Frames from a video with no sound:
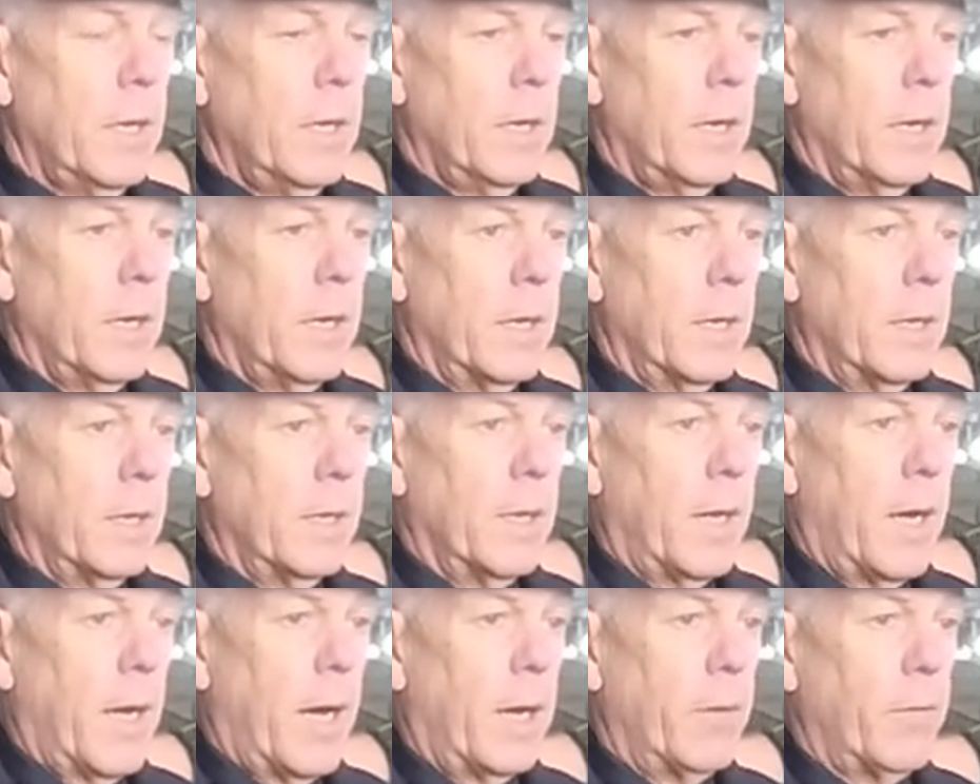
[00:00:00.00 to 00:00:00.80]

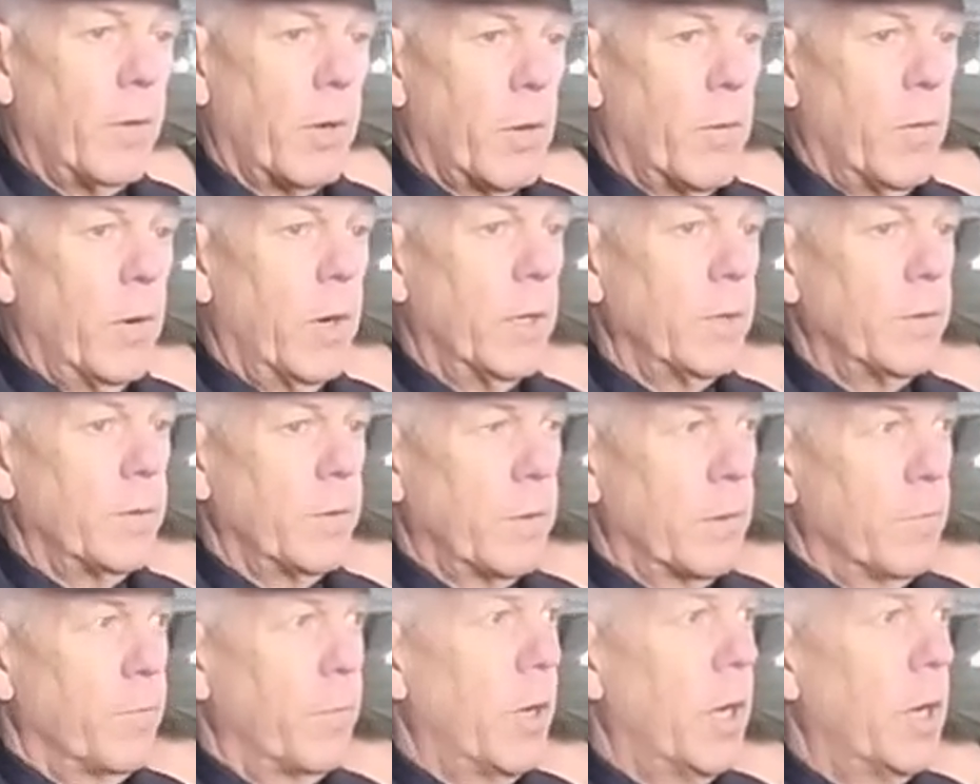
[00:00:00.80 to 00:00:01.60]
are required to
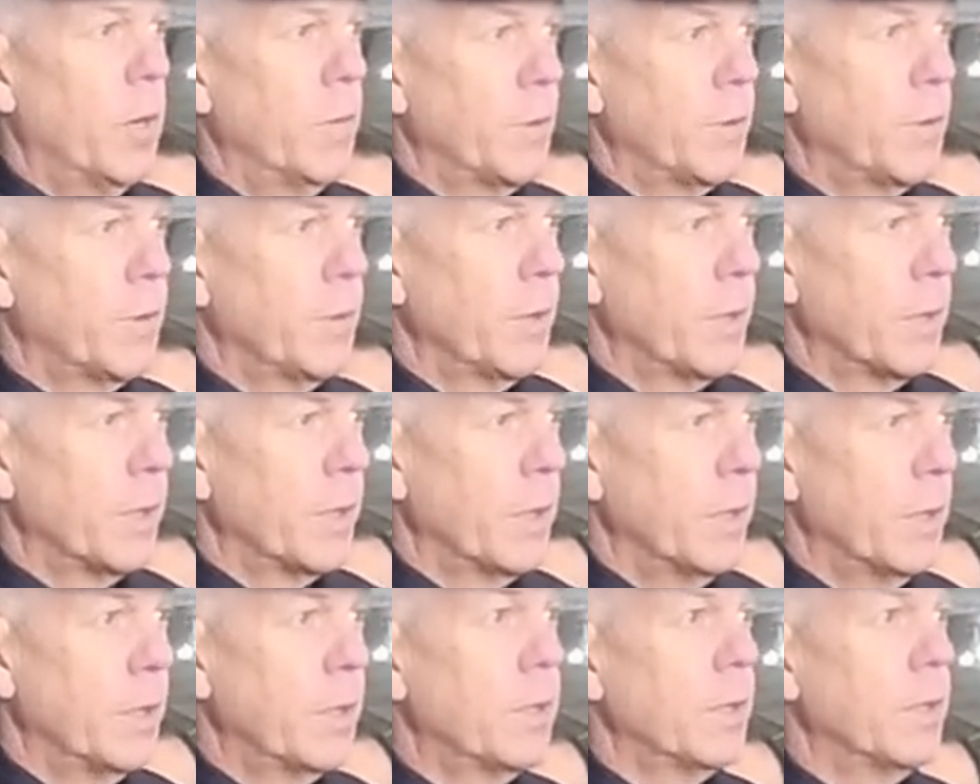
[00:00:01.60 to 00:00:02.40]
comply with certain
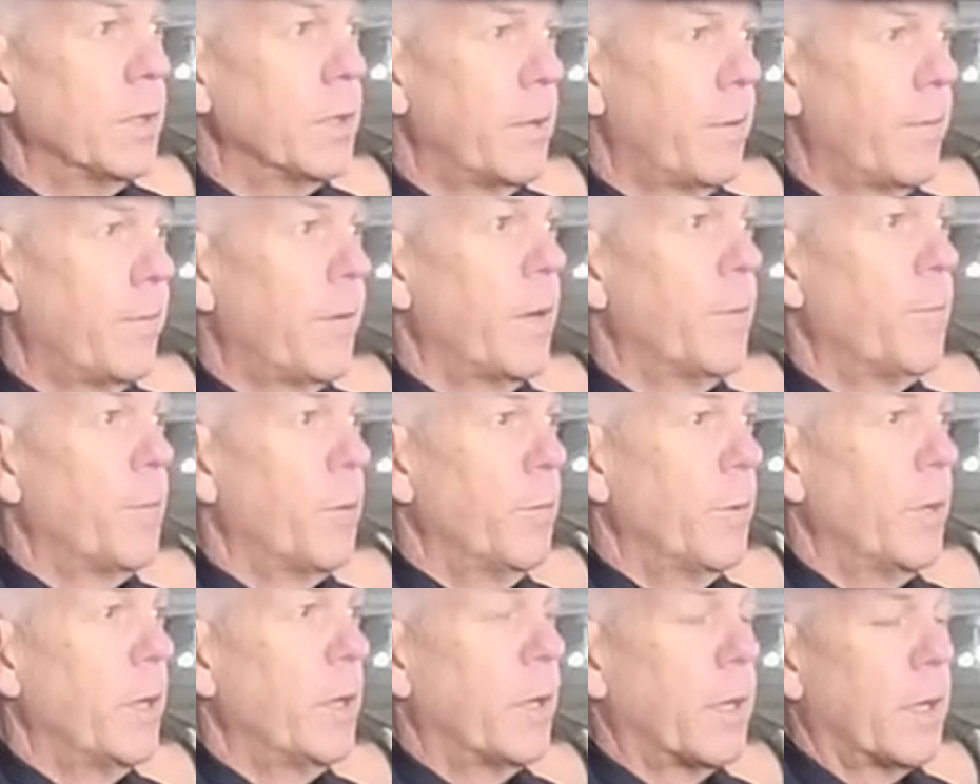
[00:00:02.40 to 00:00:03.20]
conditions if they're
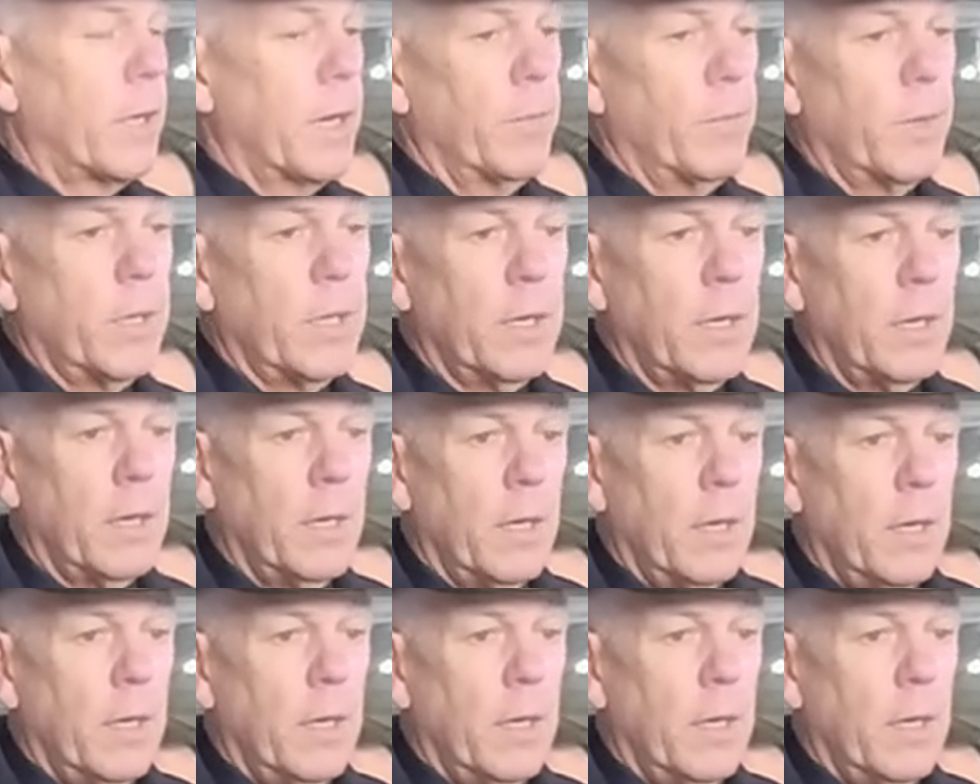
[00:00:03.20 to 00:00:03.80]
permitted to come in.